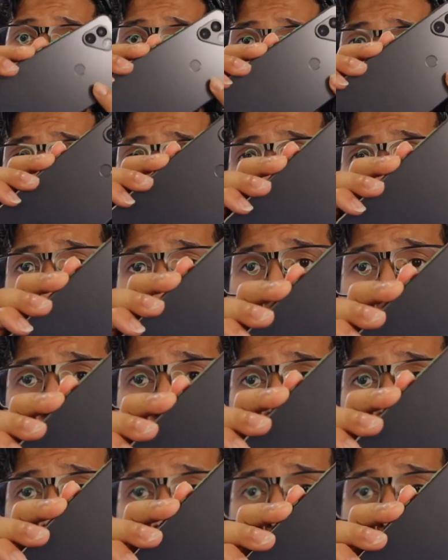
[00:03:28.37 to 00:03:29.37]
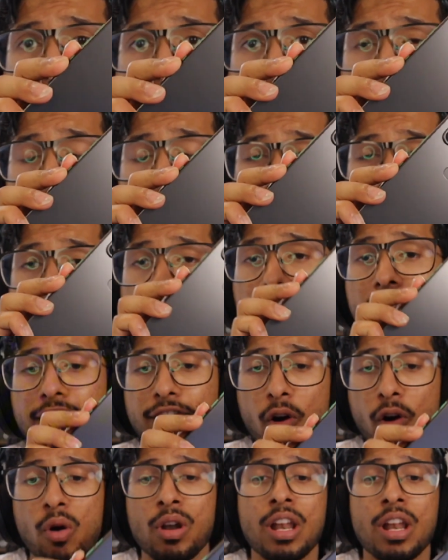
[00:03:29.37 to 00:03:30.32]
Vault on a Solana Saga phone.